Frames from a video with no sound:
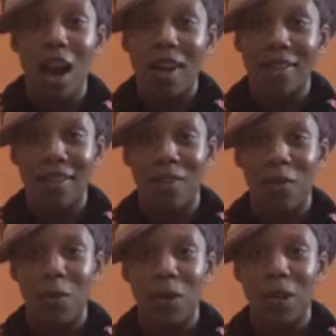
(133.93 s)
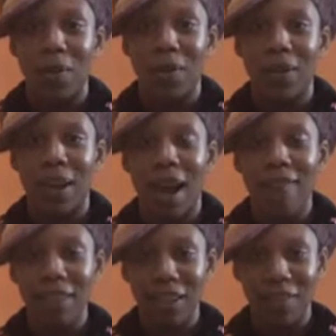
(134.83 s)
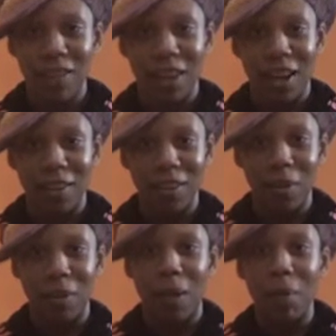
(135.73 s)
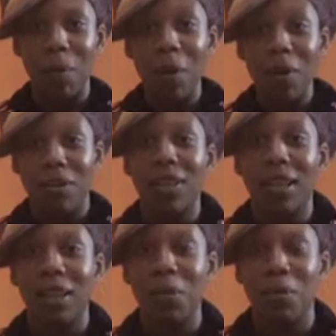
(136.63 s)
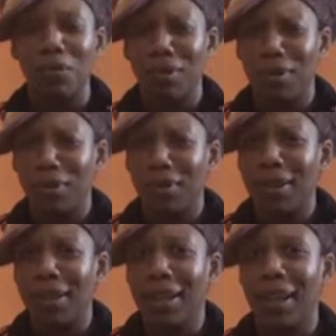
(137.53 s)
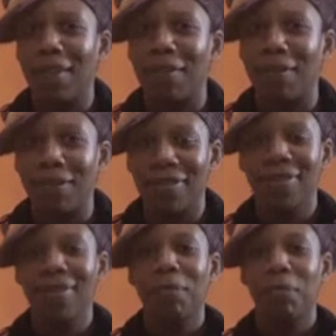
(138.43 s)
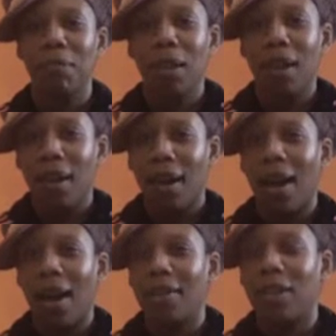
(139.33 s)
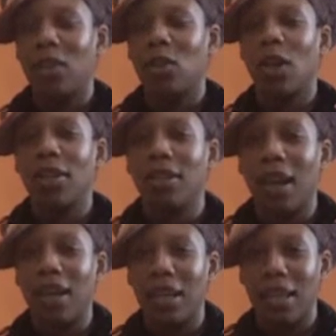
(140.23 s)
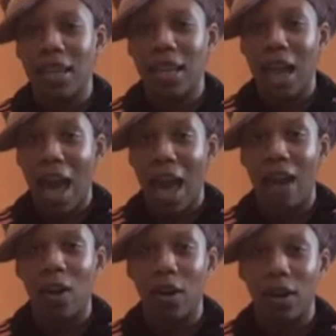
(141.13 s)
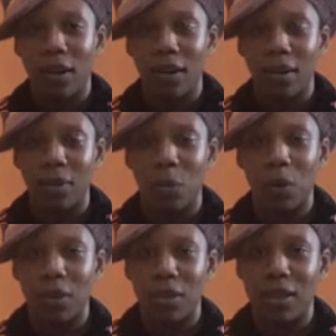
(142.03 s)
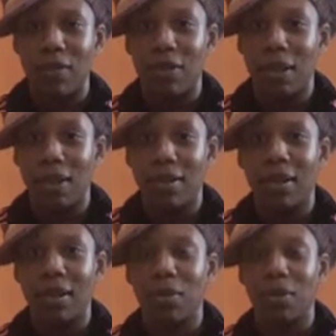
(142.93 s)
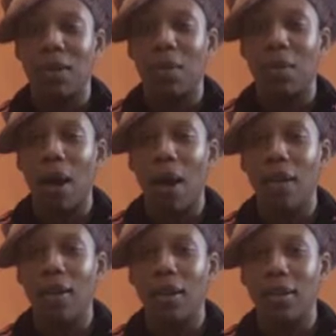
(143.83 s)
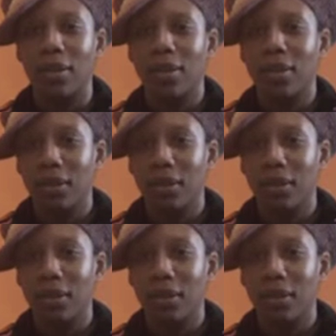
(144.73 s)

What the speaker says: asana for you. And I have to give a shout out to Paul Grilly, who really kind of, I saw this idea that he had on one of his DVDs, and I was just like, wow, that's deep.